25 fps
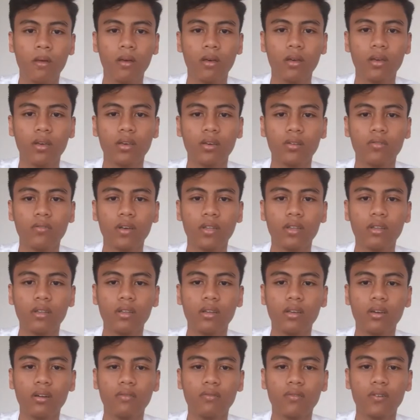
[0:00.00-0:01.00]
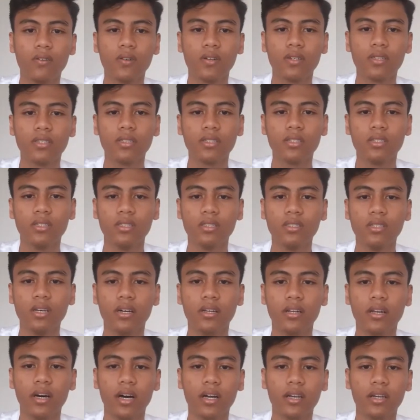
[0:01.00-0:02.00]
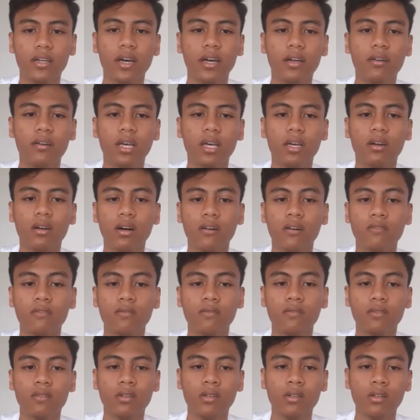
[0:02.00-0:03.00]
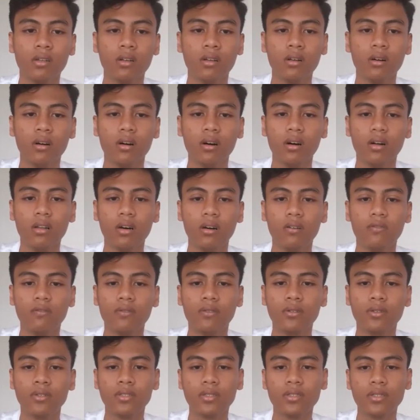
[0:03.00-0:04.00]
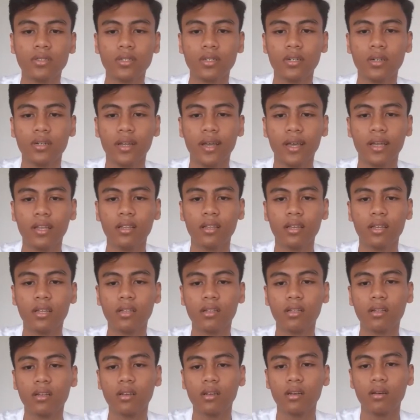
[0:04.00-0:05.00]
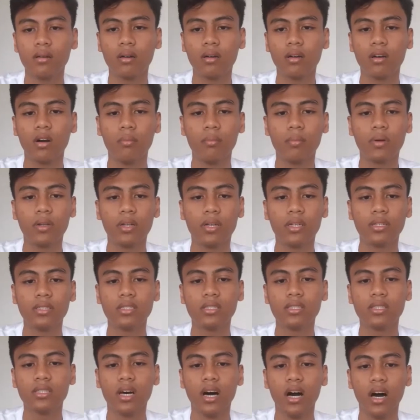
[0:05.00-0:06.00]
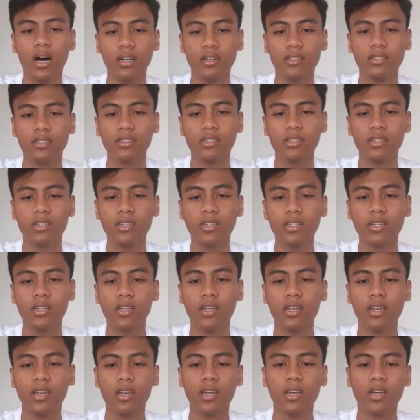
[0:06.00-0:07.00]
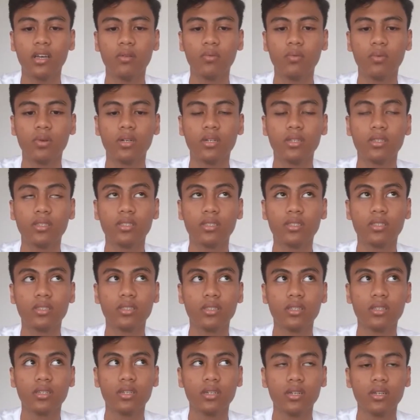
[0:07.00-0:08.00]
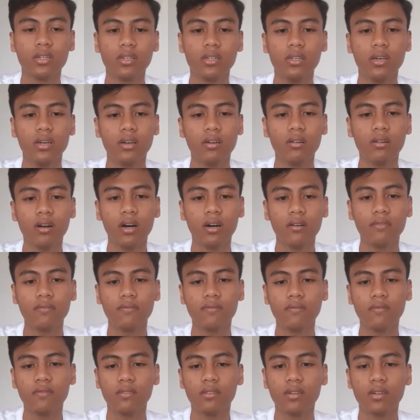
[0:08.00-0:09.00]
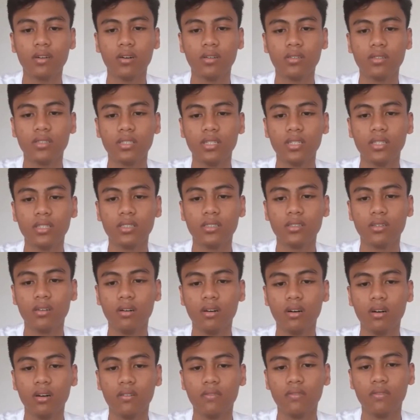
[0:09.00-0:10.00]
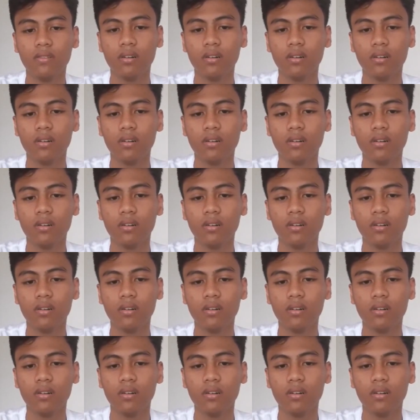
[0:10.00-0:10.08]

Equivalently, a forest is an indirect graph, all of whose connected components are tree. In words, the graph consists of.